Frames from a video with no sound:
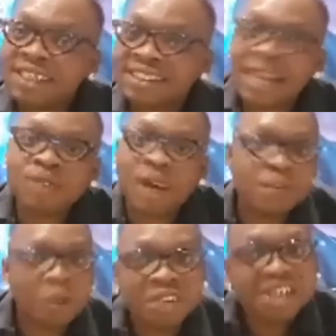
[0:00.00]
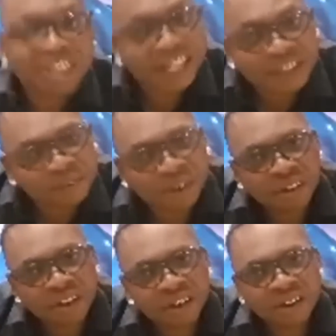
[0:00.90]
Third one, you did that time now.
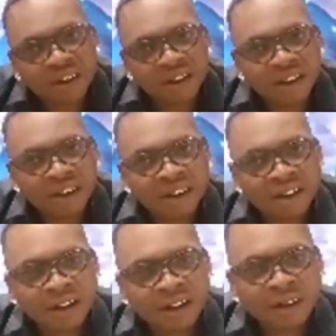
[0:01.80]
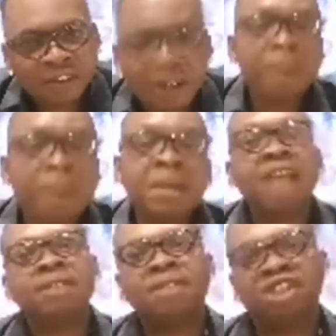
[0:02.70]
Chef, I make us
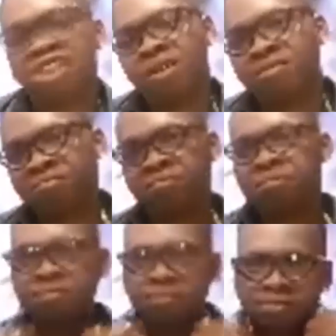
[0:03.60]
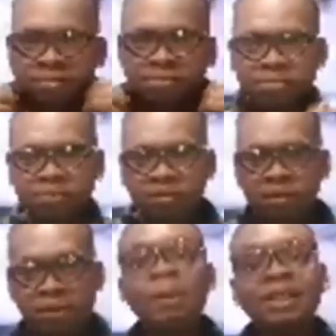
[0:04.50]
a sure.
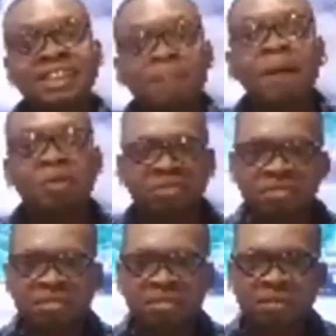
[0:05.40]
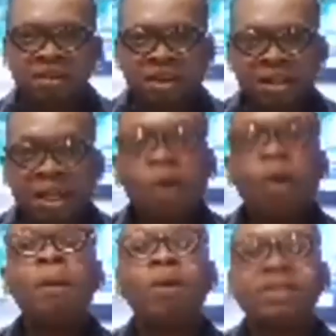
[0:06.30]
Me tell me, yeah, me
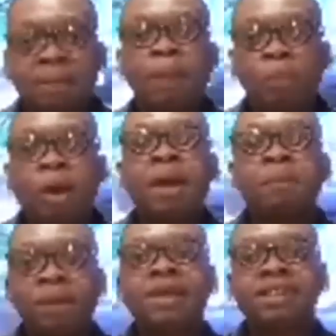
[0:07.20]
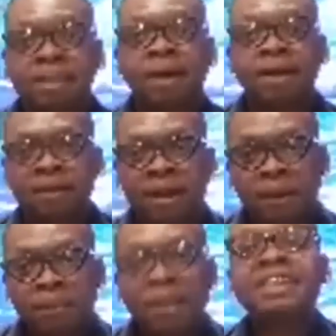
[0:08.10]
what Tema born and bred in Tema.
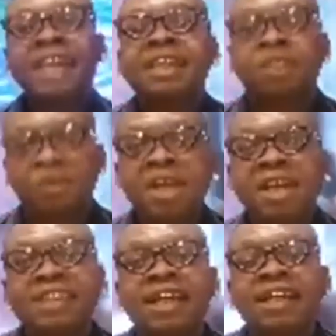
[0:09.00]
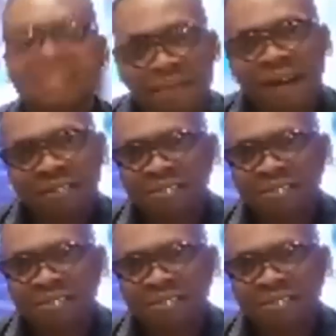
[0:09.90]
Me did 33 years in Tema.